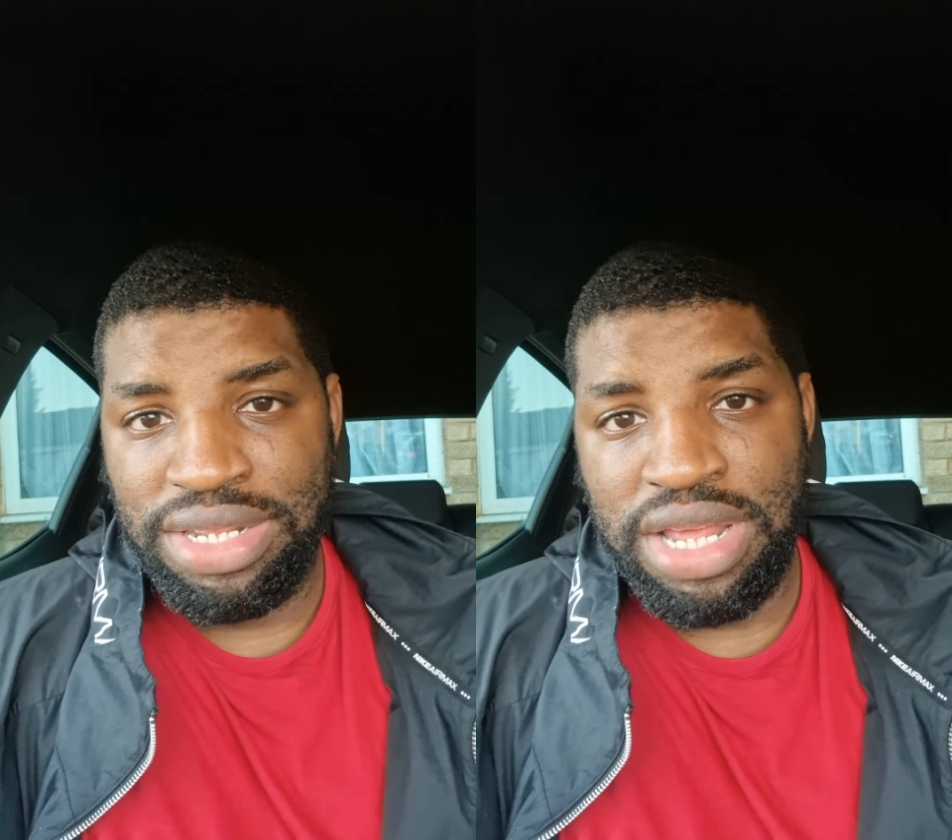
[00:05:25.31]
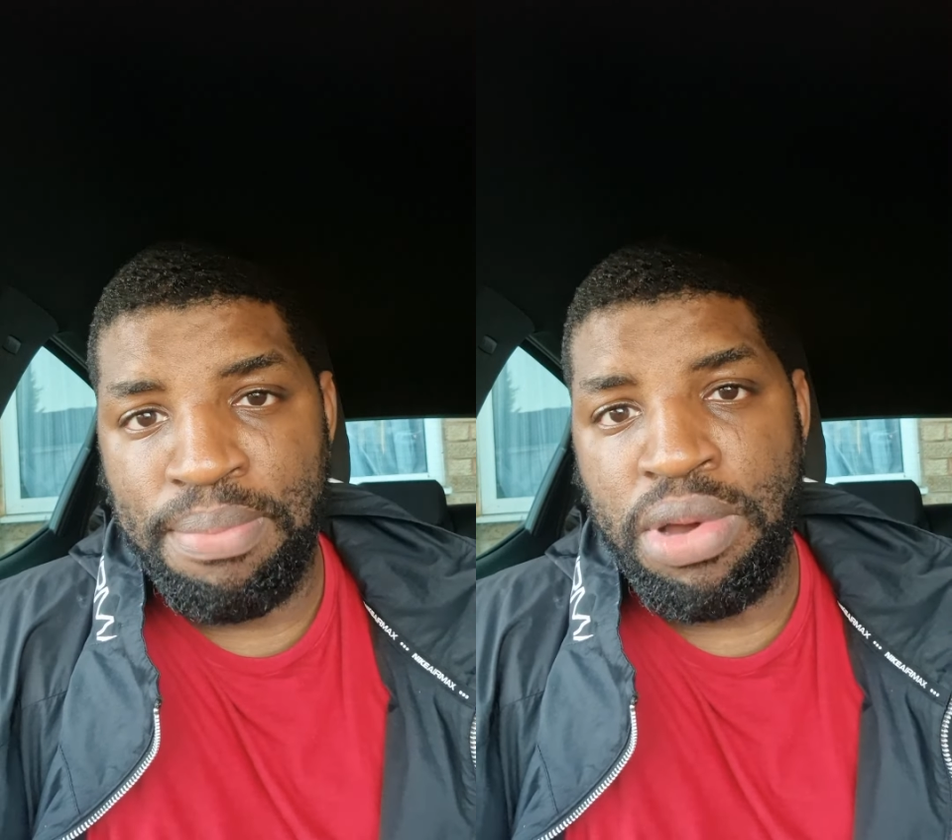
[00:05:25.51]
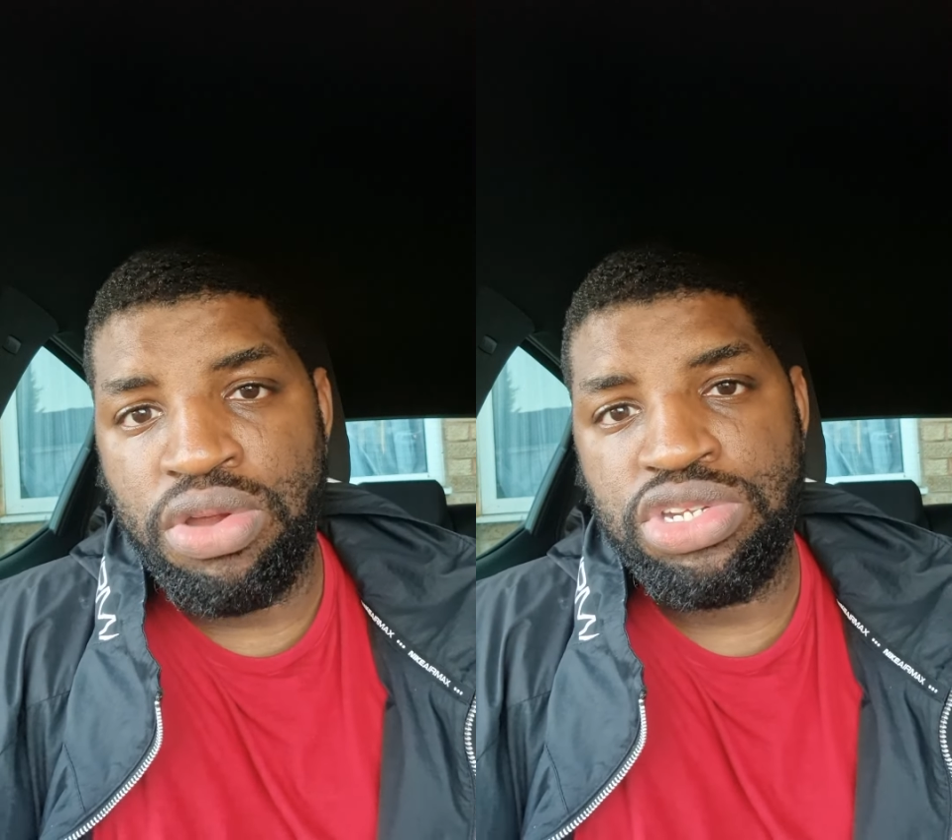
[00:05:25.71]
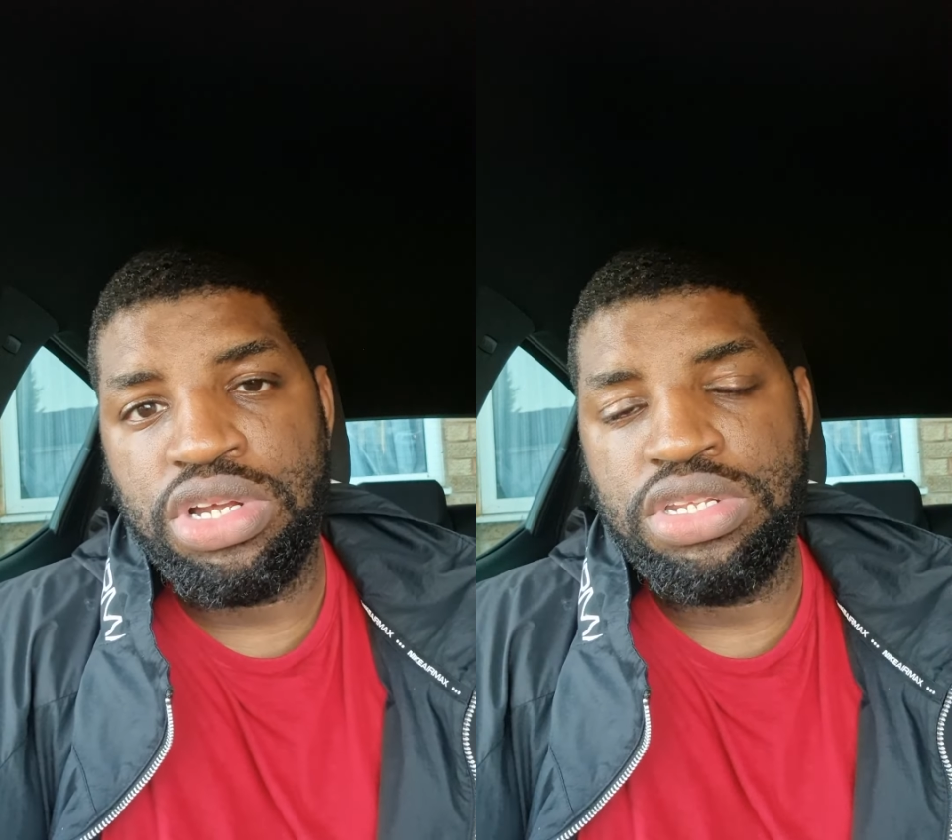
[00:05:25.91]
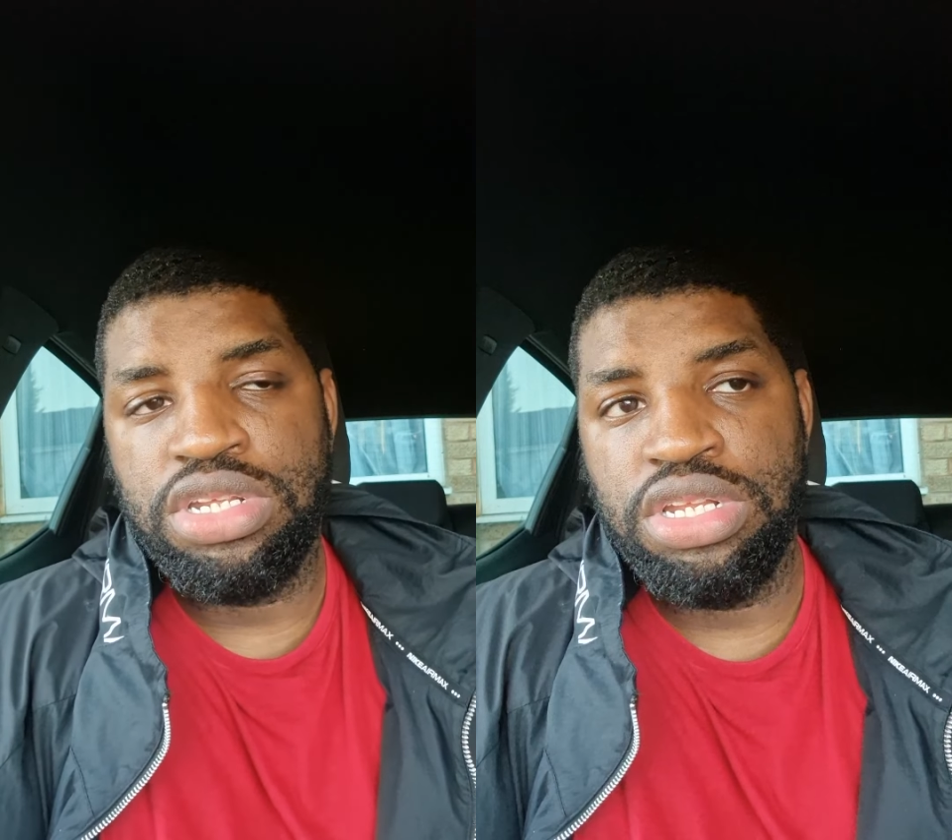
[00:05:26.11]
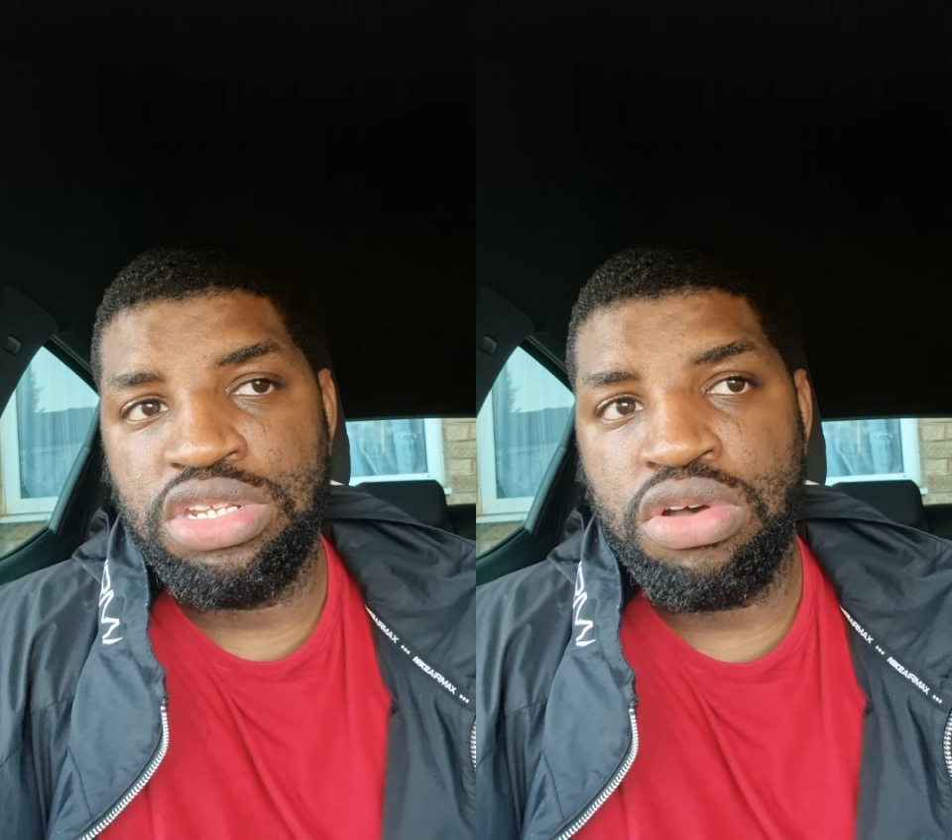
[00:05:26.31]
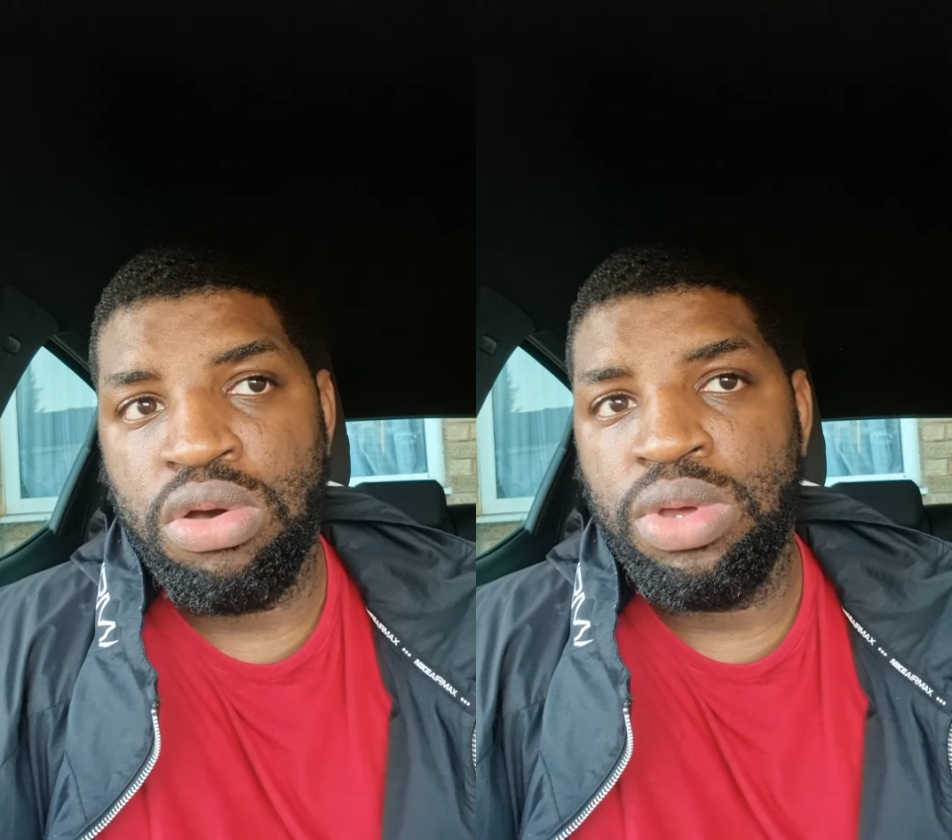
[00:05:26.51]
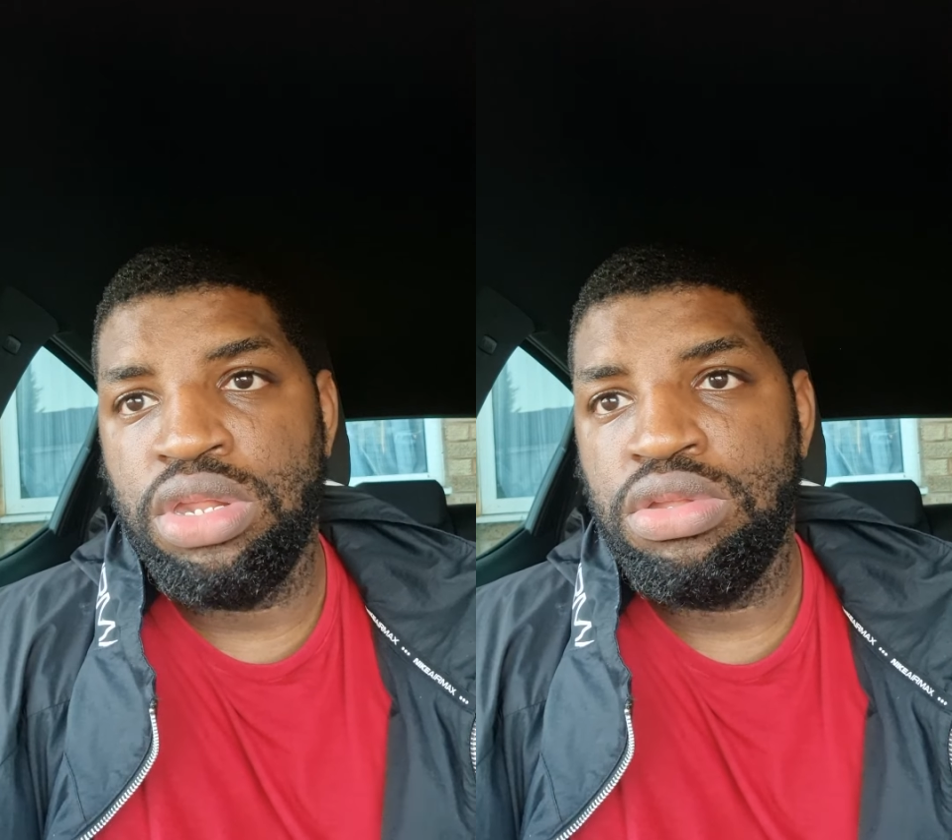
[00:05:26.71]
that Boris Johnson is
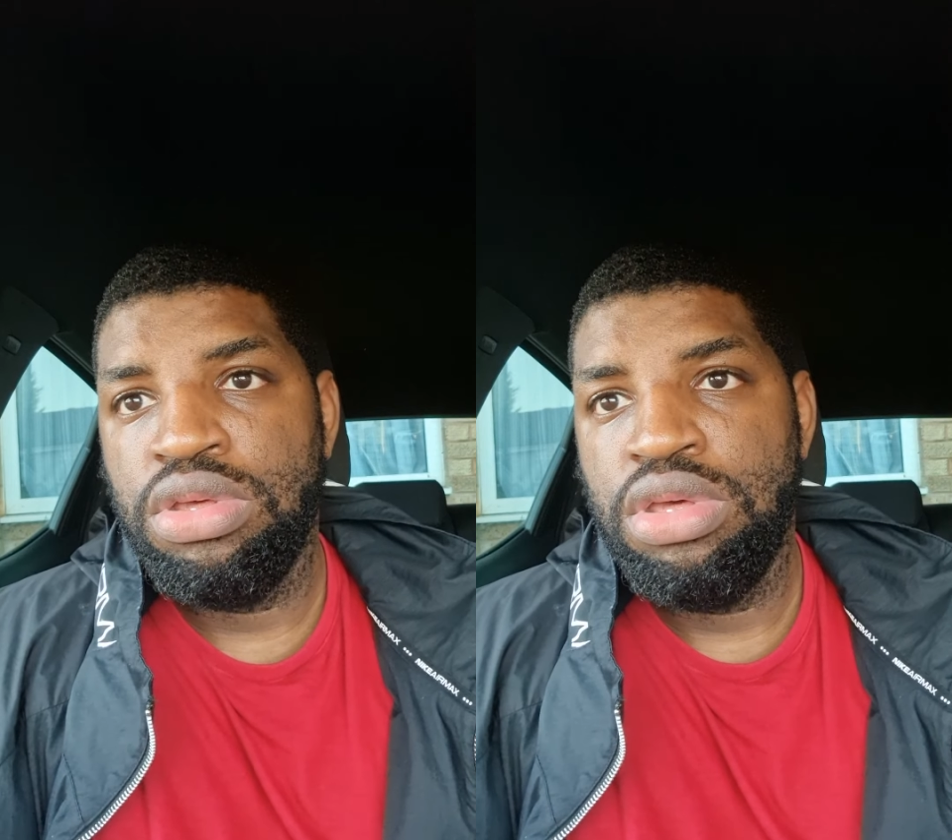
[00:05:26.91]
going.